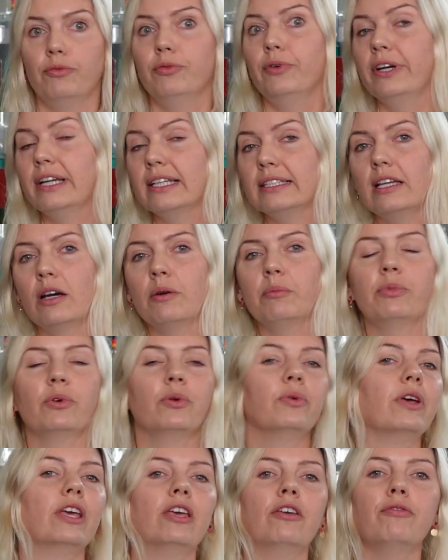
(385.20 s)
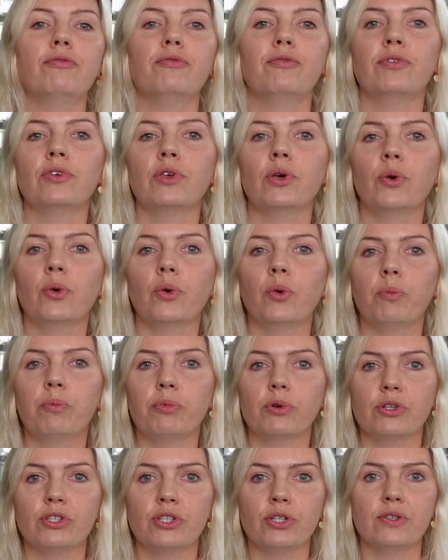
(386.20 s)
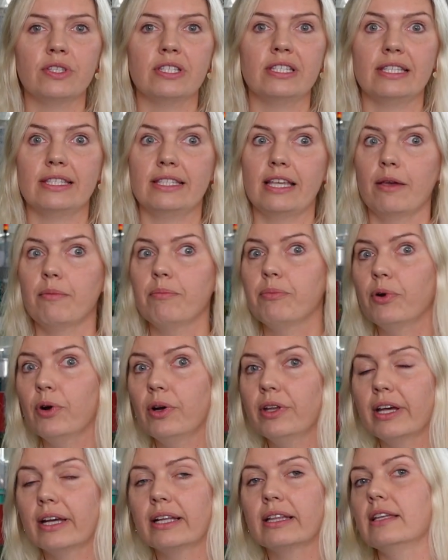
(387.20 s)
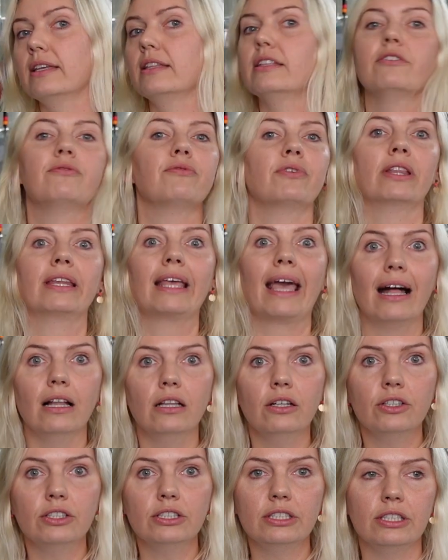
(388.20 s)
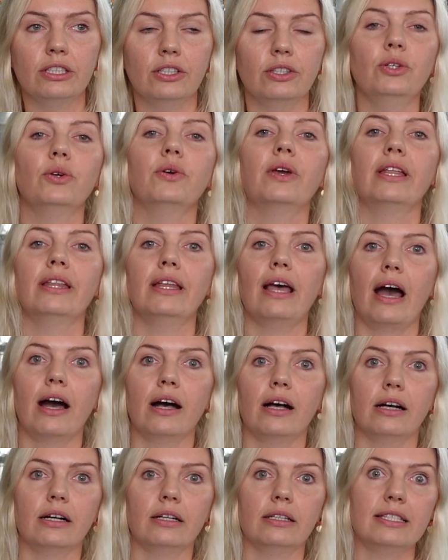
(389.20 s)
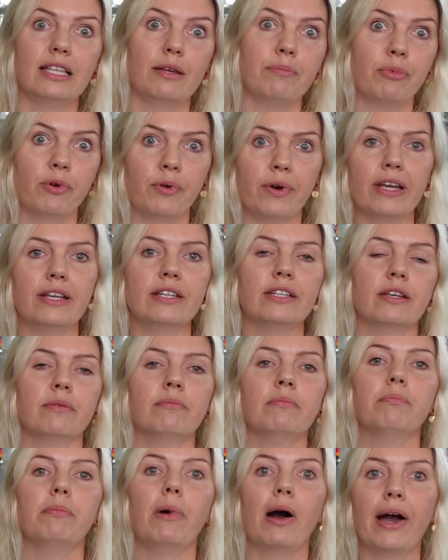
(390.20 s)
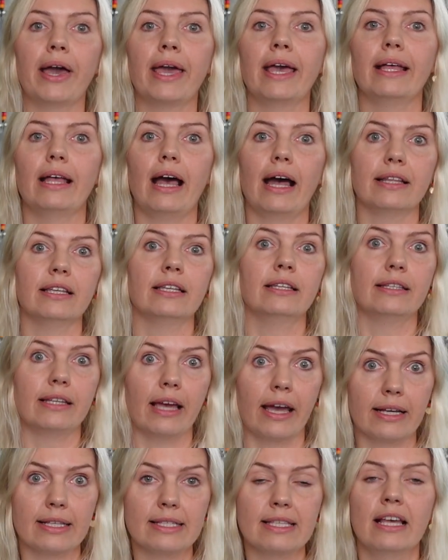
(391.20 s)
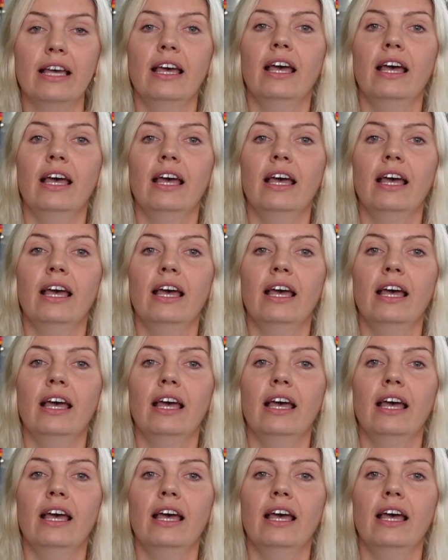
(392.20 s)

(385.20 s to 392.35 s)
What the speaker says: For example, if you produce the same product in different colors, you can separate them by adding tags.